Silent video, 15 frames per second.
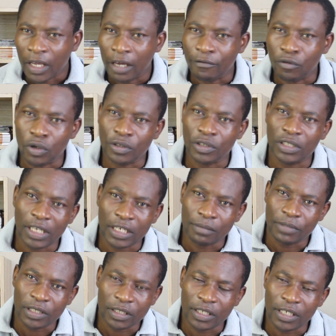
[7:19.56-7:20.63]
If you want to start a
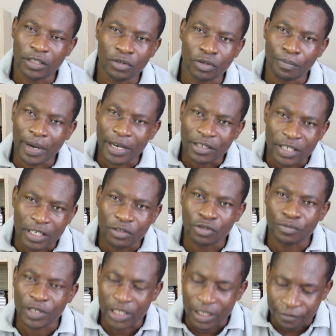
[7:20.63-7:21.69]
business, your mindset
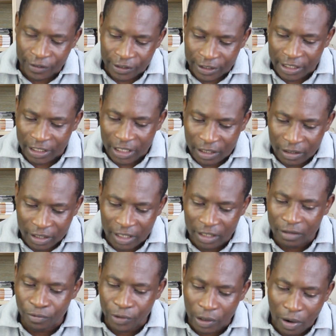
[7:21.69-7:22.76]
should be different. The skill
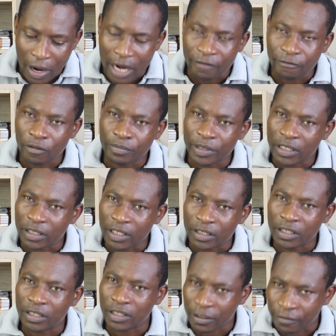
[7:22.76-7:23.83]
set required for
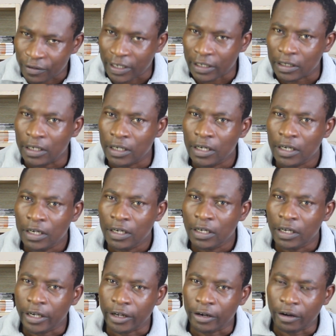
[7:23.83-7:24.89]
business is different.
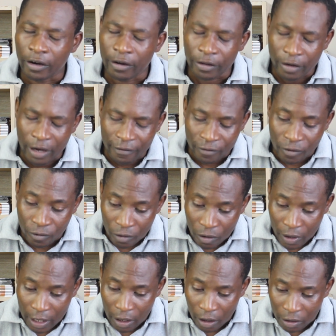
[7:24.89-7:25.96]
You know, you have to
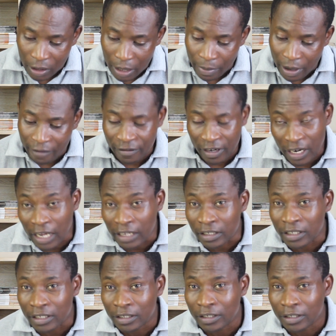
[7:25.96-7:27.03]
know a lot about
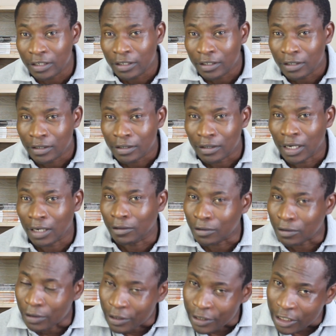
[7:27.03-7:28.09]
finance, how
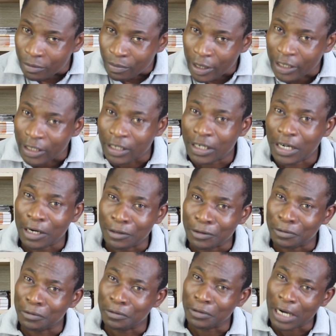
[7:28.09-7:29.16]
to create money, how
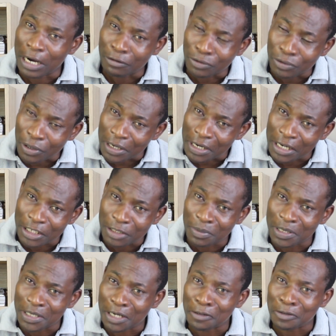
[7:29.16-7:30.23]
to organize
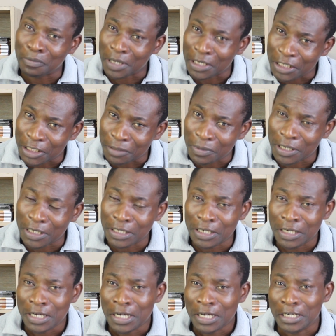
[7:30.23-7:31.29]
money, how to budget money,
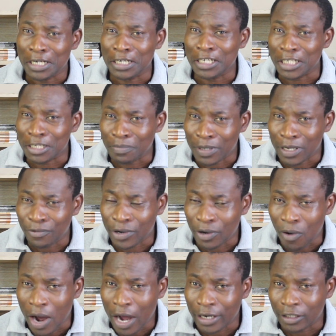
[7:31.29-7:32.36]
the discipline
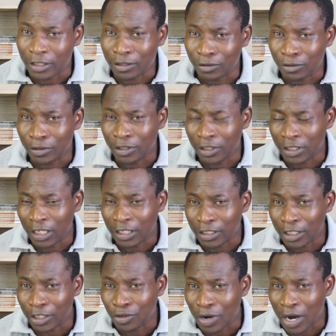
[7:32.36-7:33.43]
required. Let's
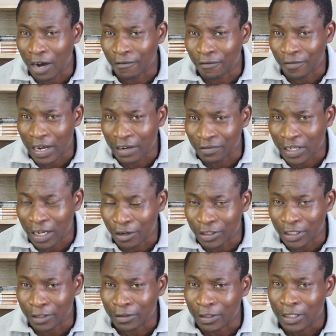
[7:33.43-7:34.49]
say you have
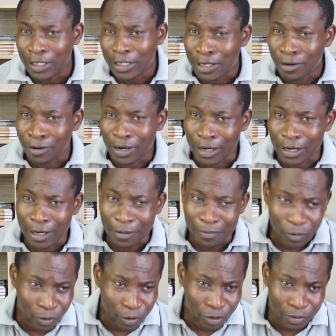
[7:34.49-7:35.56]
5,000,
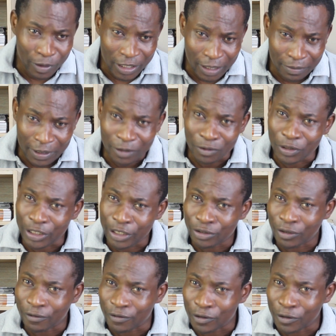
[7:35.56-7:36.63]
would you be tempted to change
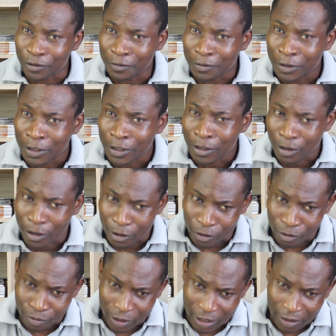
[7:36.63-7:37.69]
your phone, or
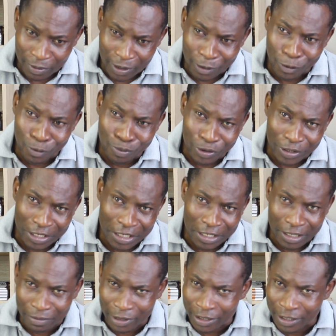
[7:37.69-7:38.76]
you'll be tempted to put it in
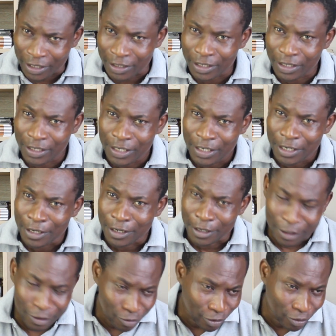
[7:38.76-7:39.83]
the business?
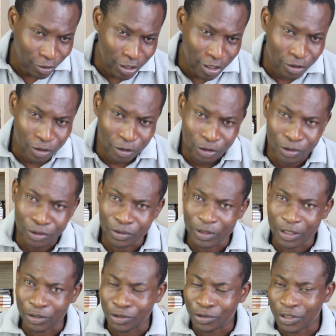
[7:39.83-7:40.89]
Or you want to change your shoe,
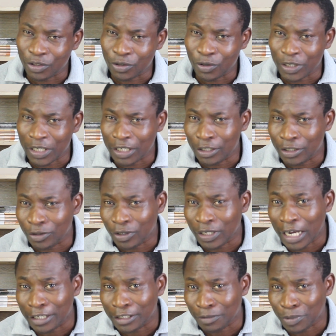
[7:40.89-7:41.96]
the shoe is not
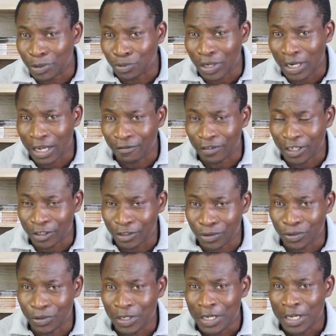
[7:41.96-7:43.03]
nice, people are laughing at
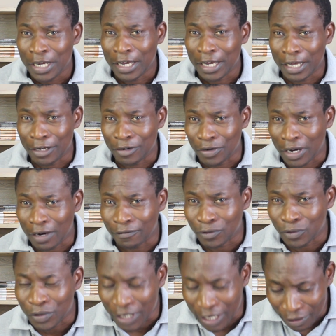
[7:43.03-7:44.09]
you, and you have
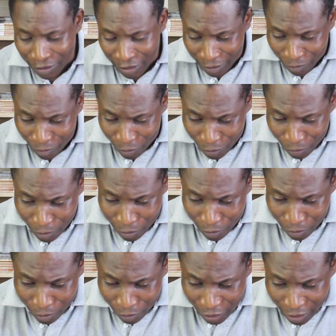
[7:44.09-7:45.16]
2,000. Would you want to
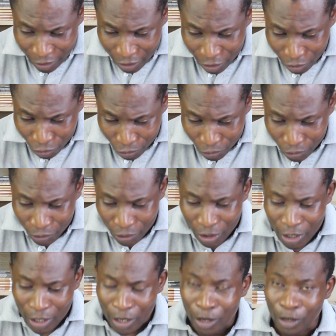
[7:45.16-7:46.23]
change the shoe,
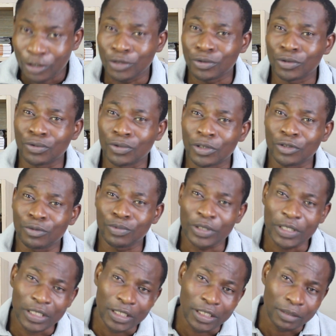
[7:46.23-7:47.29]
or you would want to
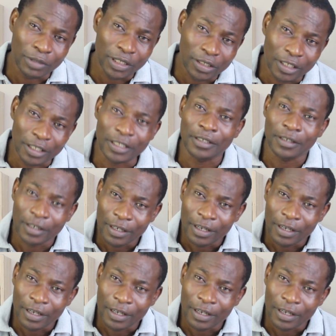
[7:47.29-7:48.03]
put it in the business?